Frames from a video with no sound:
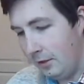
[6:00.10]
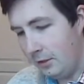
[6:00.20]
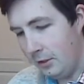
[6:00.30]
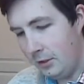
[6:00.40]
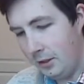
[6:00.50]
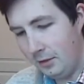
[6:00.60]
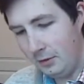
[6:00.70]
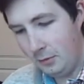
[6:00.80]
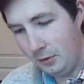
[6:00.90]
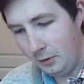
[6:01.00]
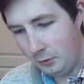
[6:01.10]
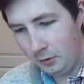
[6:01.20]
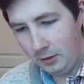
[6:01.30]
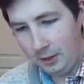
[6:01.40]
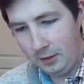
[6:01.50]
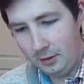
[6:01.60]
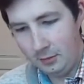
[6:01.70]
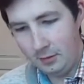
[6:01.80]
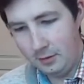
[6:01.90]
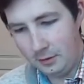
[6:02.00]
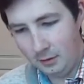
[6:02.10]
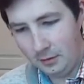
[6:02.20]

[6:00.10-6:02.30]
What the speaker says: just really cool, like, it's a